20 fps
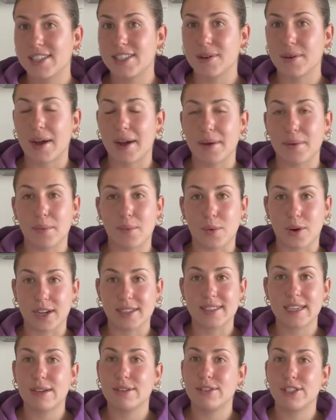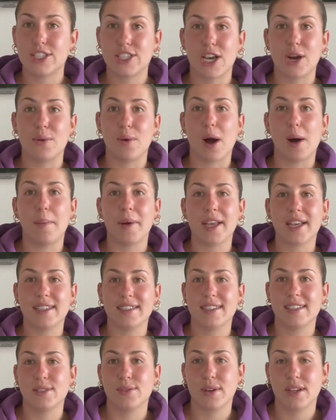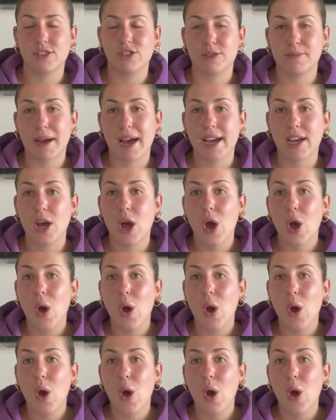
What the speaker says: so it worked out so well because this toiletry bag